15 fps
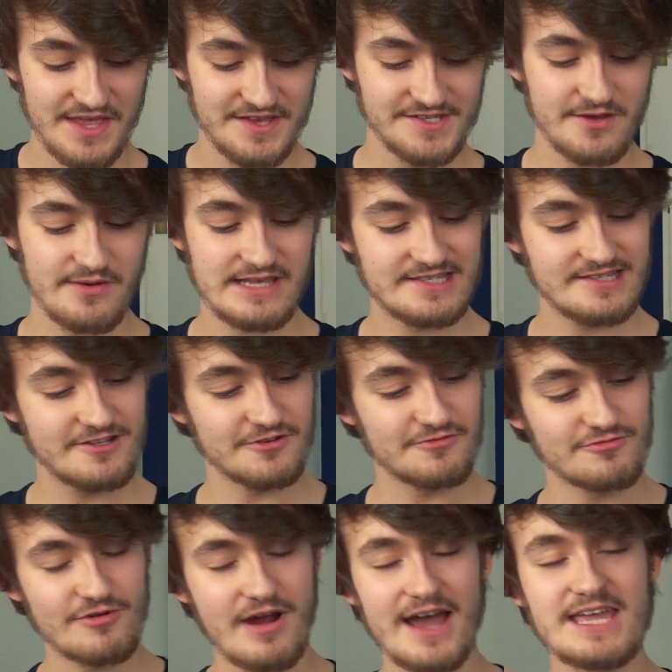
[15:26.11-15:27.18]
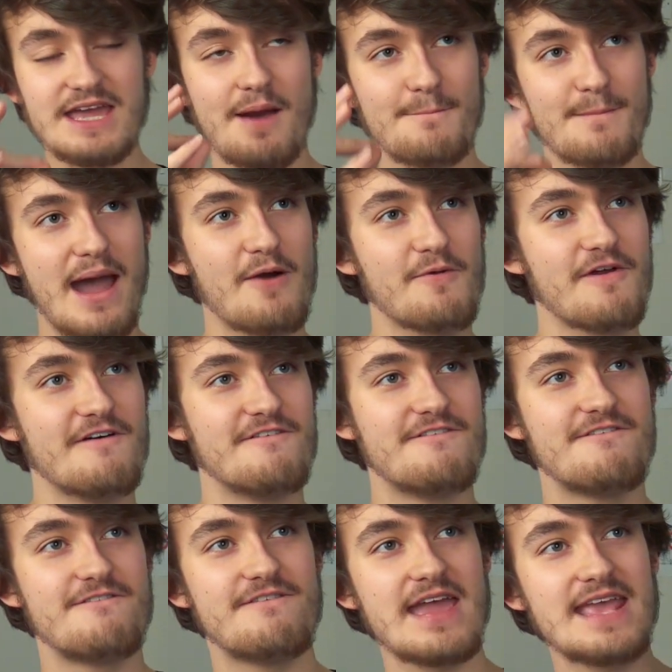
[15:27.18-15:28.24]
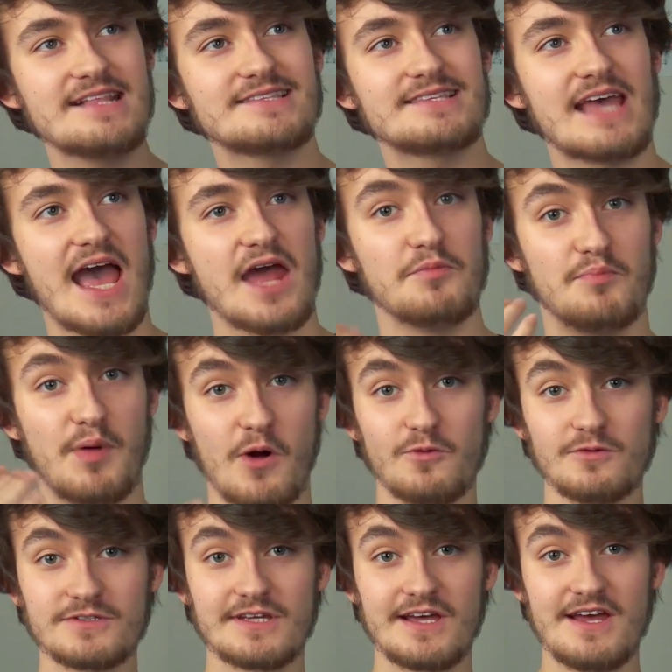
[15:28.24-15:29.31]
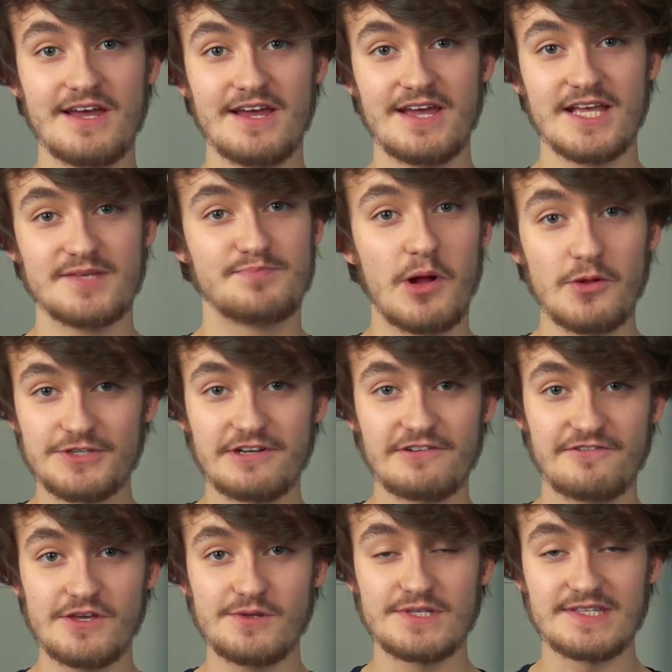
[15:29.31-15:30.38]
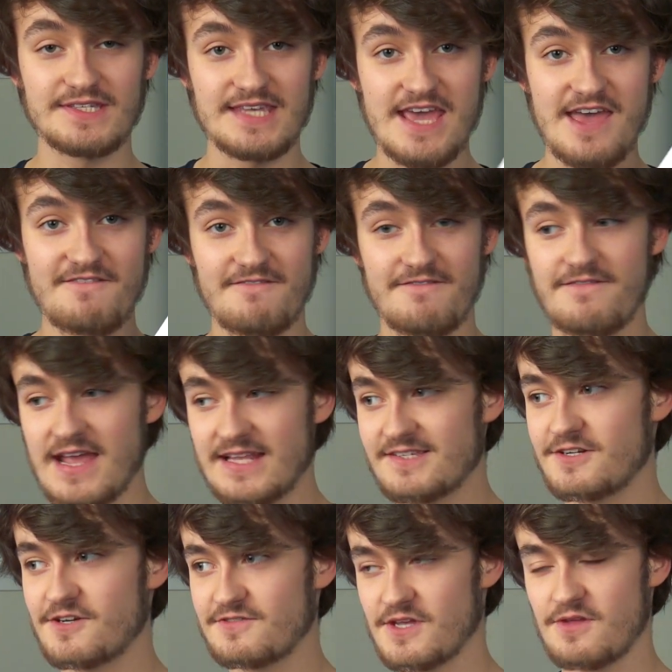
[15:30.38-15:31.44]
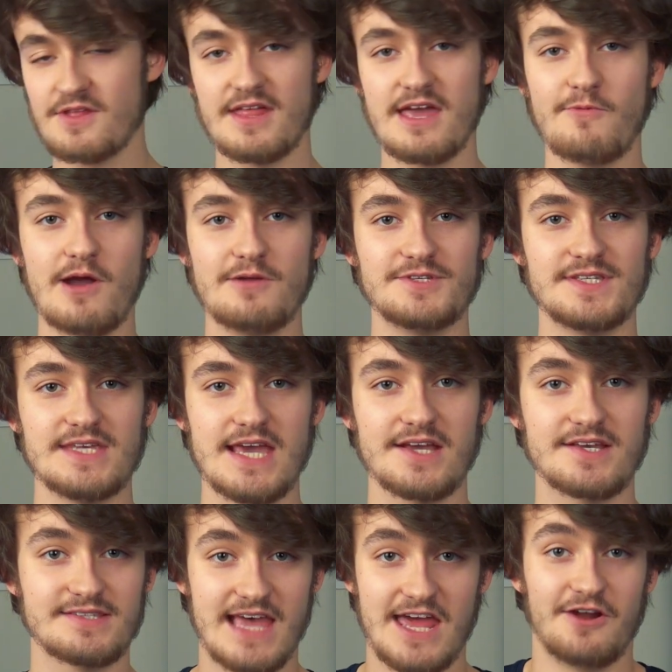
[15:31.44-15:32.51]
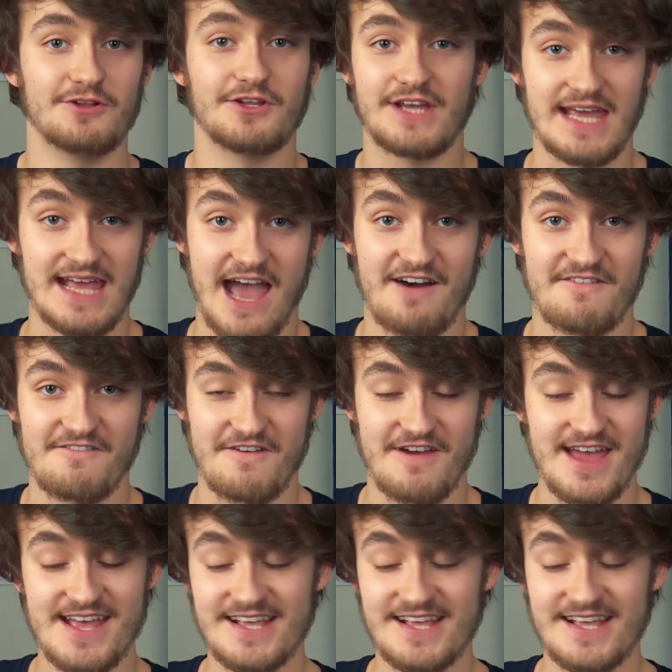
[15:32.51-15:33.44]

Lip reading: So it's the right amount of faint and bold. It's bold enough for you to see it and faint enough so that they won't see it because they're not looking out for it.